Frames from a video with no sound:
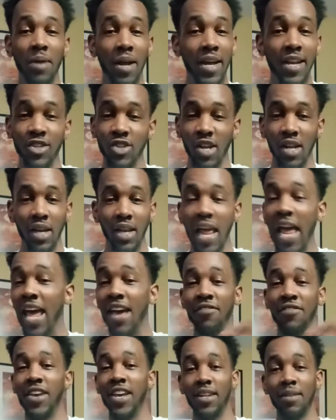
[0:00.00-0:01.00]
I ain't trying to
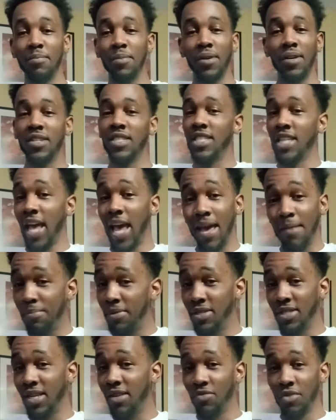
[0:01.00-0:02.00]
laugh at it because it
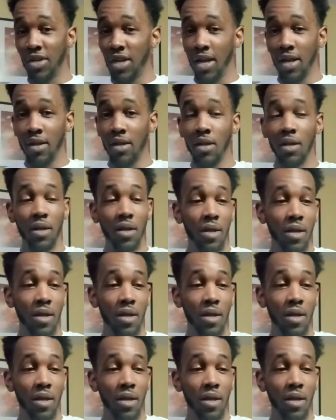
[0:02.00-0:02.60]
happens every day.